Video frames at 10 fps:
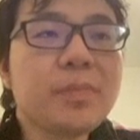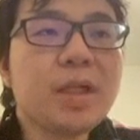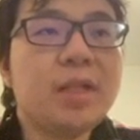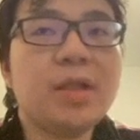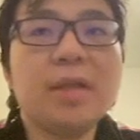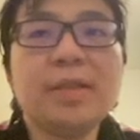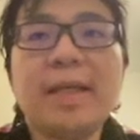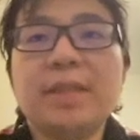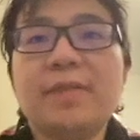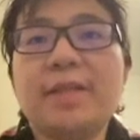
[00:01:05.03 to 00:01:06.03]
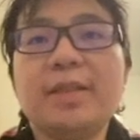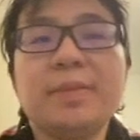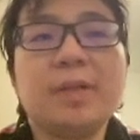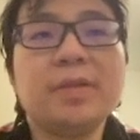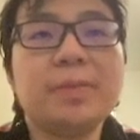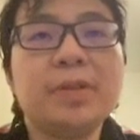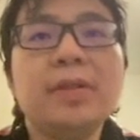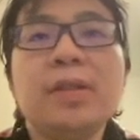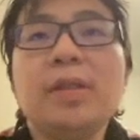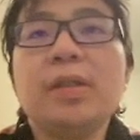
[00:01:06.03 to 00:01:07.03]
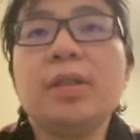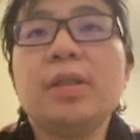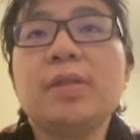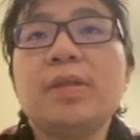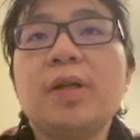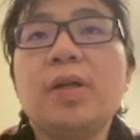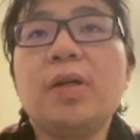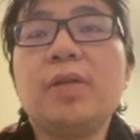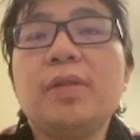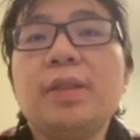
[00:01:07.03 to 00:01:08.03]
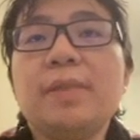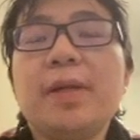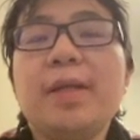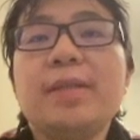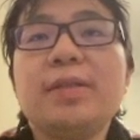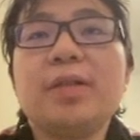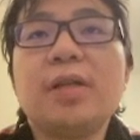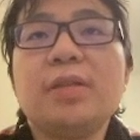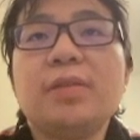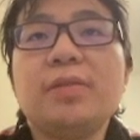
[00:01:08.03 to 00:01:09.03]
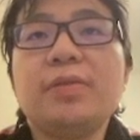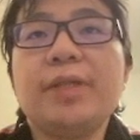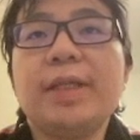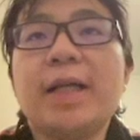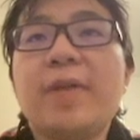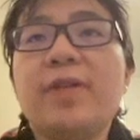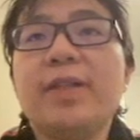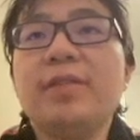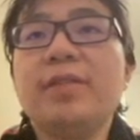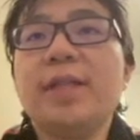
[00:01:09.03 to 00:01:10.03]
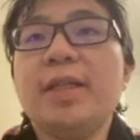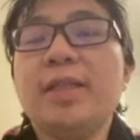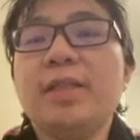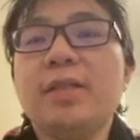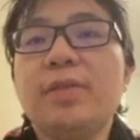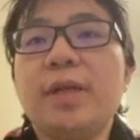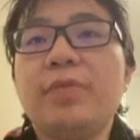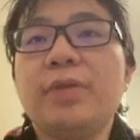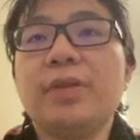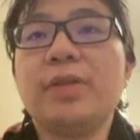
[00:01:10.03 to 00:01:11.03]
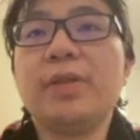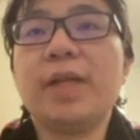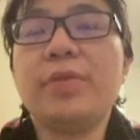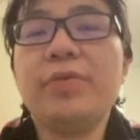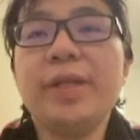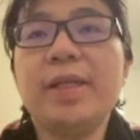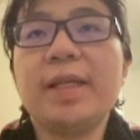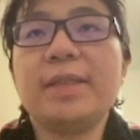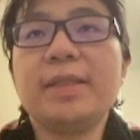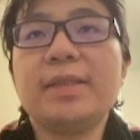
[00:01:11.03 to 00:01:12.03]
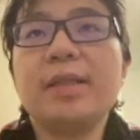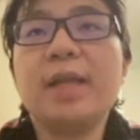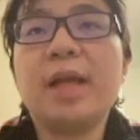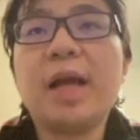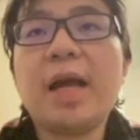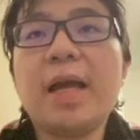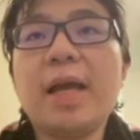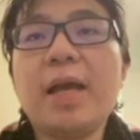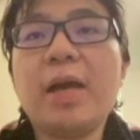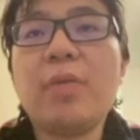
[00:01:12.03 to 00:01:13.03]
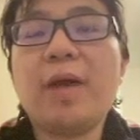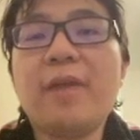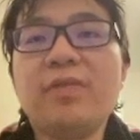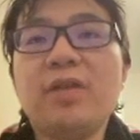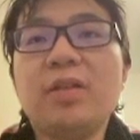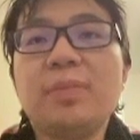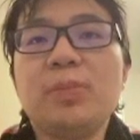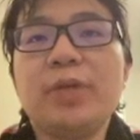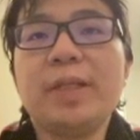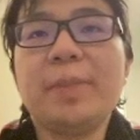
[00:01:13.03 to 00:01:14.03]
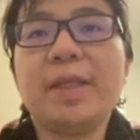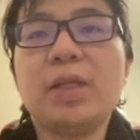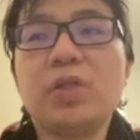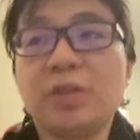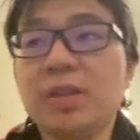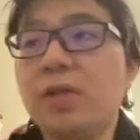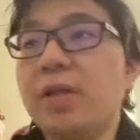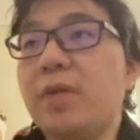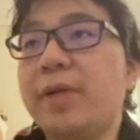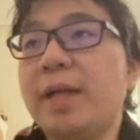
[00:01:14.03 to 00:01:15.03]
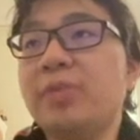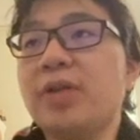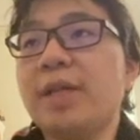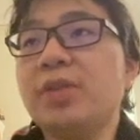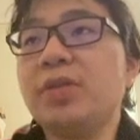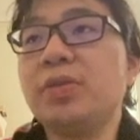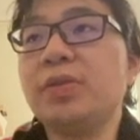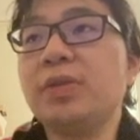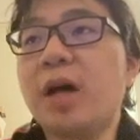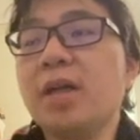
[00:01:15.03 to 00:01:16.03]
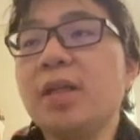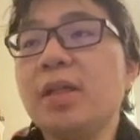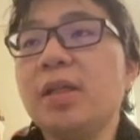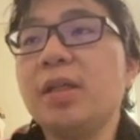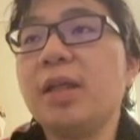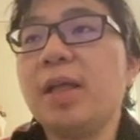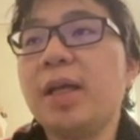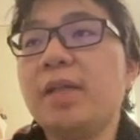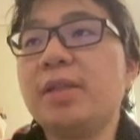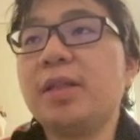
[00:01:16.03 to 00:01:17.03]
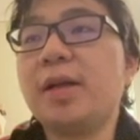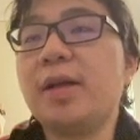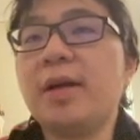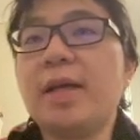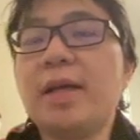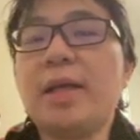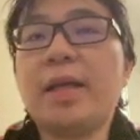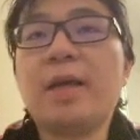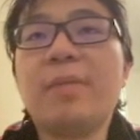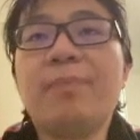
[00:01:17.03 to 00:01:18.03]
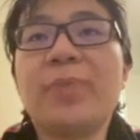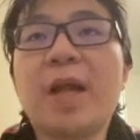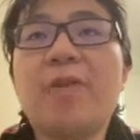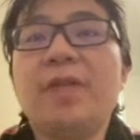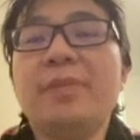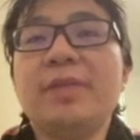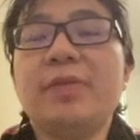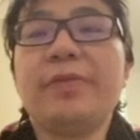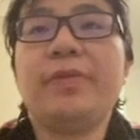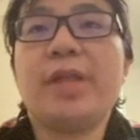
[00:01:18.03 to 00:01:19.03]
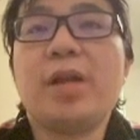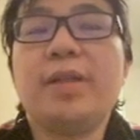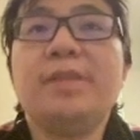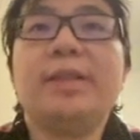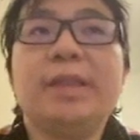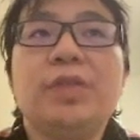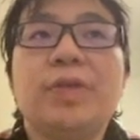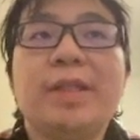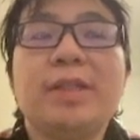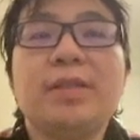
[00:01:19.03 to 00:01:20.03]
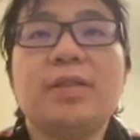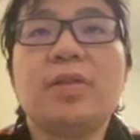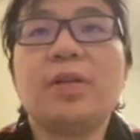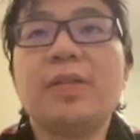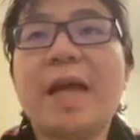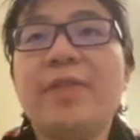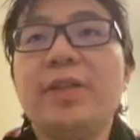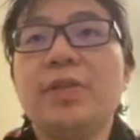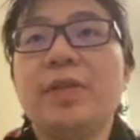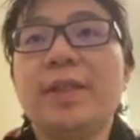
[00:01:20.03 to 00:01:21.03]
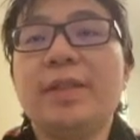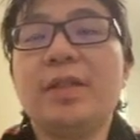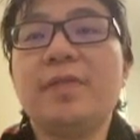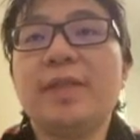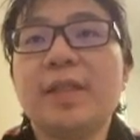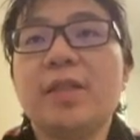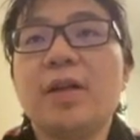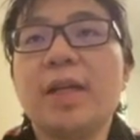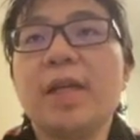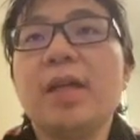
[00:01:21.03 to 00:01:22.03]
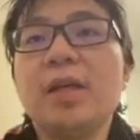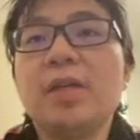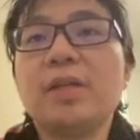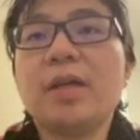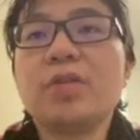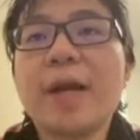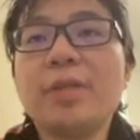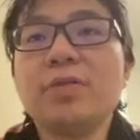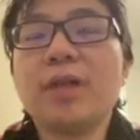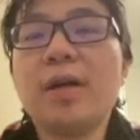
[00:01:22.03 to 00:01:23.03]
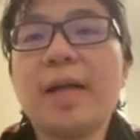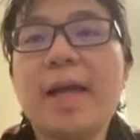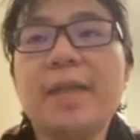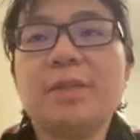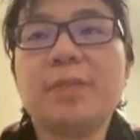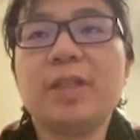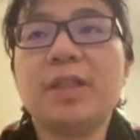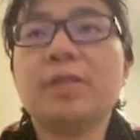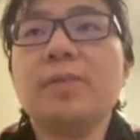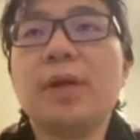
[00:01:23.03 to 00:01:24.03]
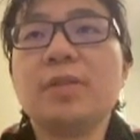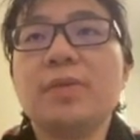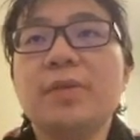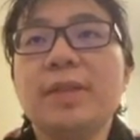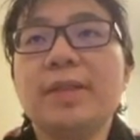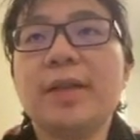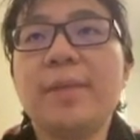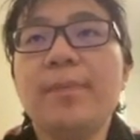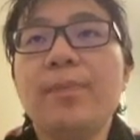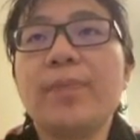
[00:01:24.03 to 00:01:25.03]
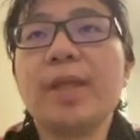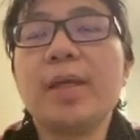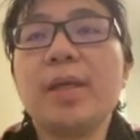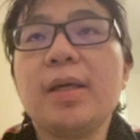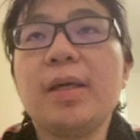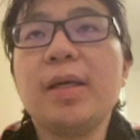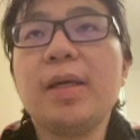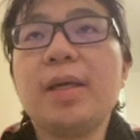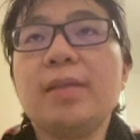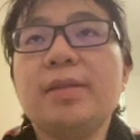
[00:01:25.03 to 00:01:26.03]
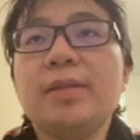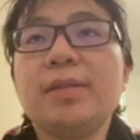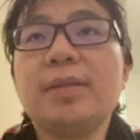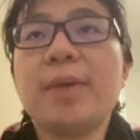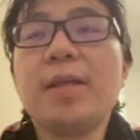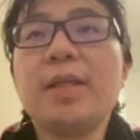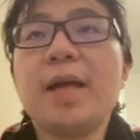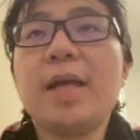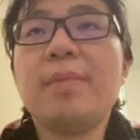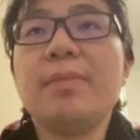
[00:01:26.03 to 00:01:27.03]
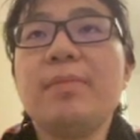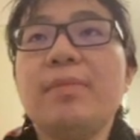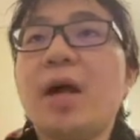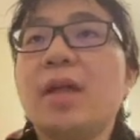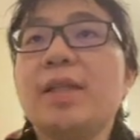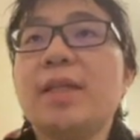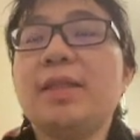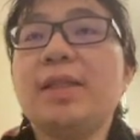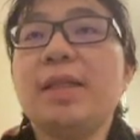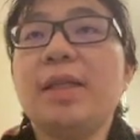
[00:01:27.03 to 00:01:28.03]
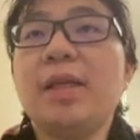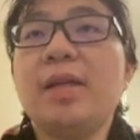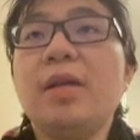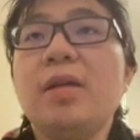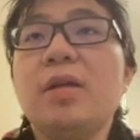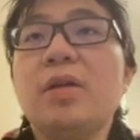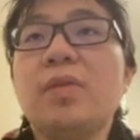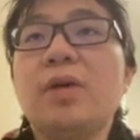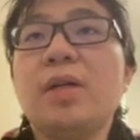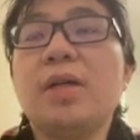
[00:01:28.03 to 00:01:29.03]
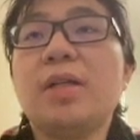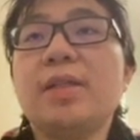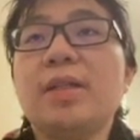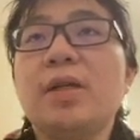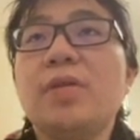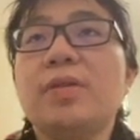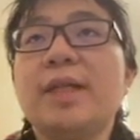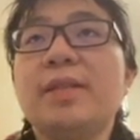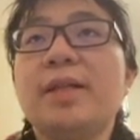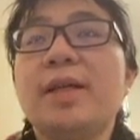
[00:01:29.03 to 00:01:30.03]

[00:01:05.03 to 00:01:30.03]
not as fast as possible. So this part is not really covered yesterday, and yesterday when I was coding, I realized that have not really been a good coder when I'm trying to talk, and oftentimes when there is a issue, I just go dive into it instead of talking. So I'll try to talk as much as possible this time. And the part that I marked as here was the code that